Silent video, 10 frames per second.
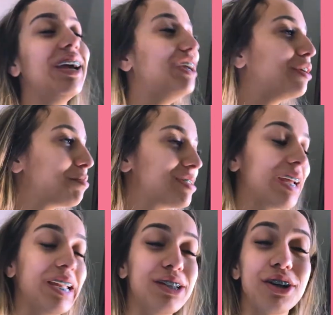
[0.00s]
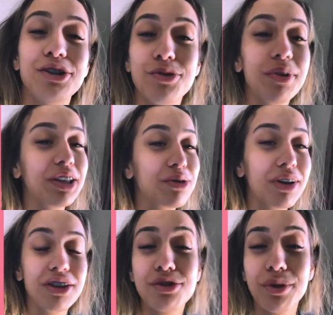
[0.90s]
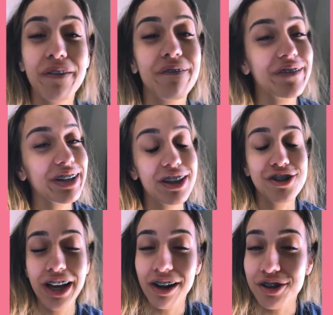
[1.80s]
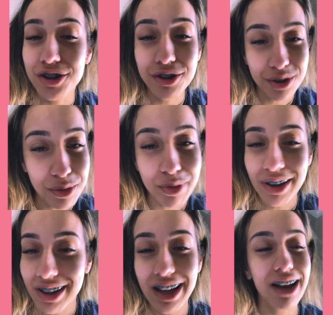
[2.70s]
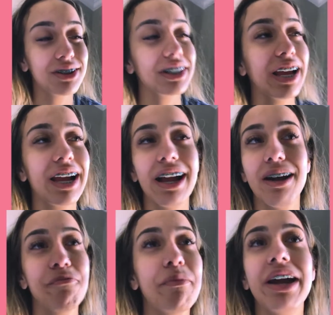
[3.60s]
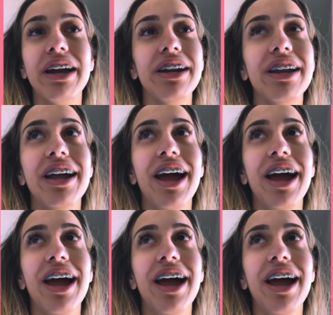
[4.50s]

You know what I'm saying? He turned 23 on the 25th. Shout out to you, brother. I was like, man,